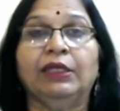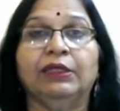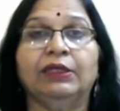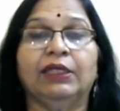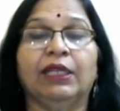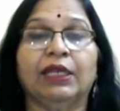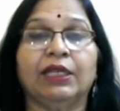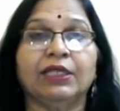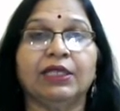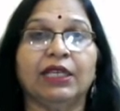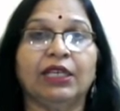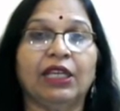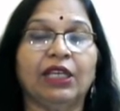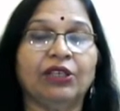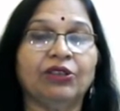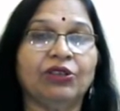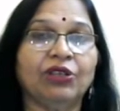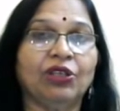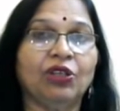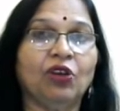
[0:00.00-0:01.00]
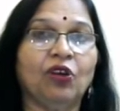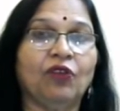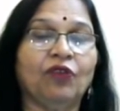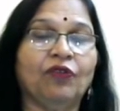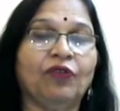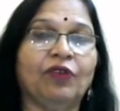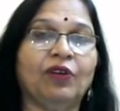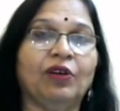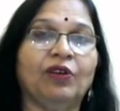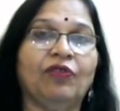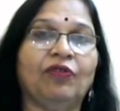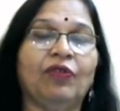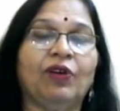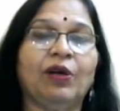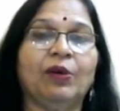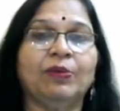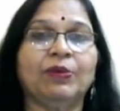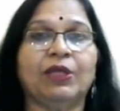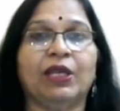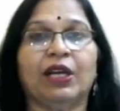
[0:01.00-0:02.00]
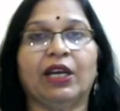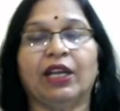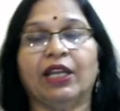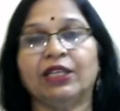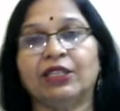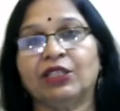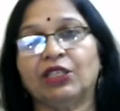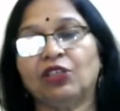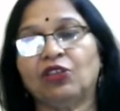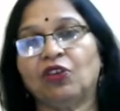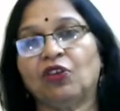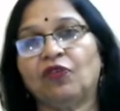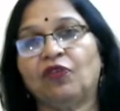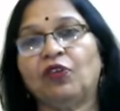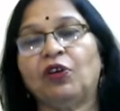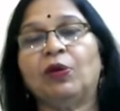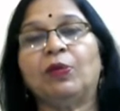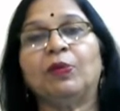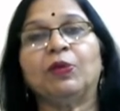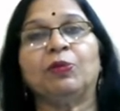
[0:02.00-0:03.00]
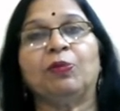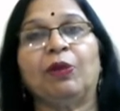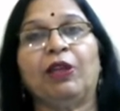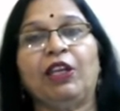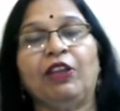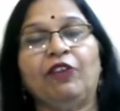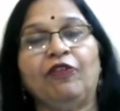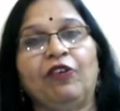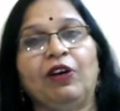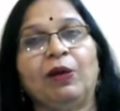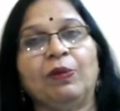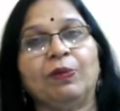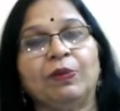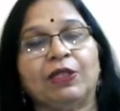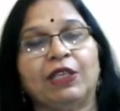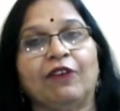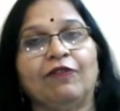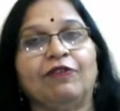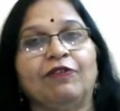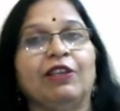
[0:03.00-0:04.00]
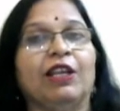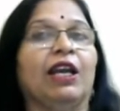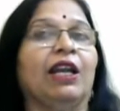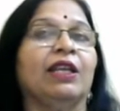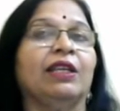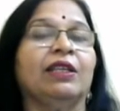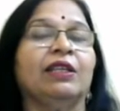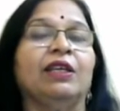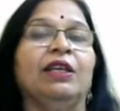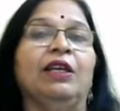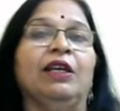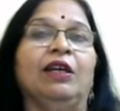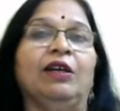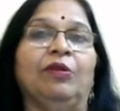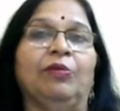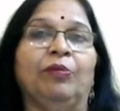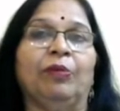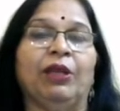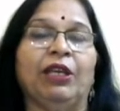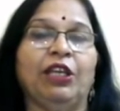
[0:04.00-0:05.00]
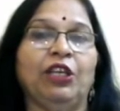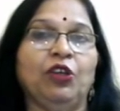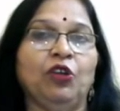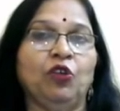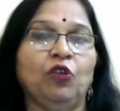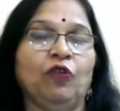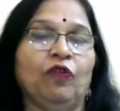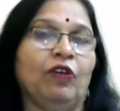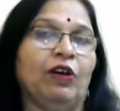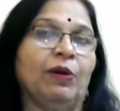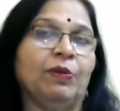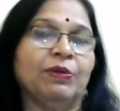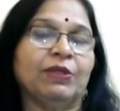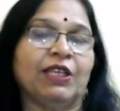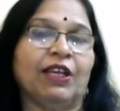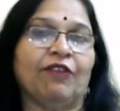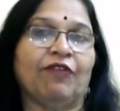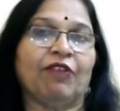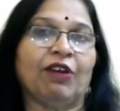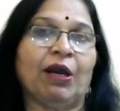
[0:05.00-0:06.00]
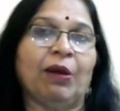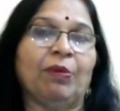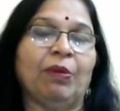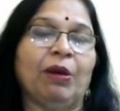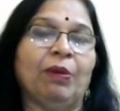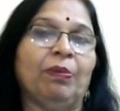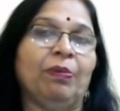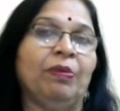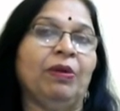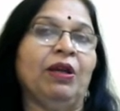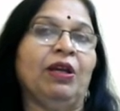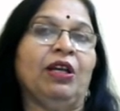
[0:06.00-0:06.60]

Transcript: There is an entry of firms, there are exit of firms, many firms have died, many new firms have come up.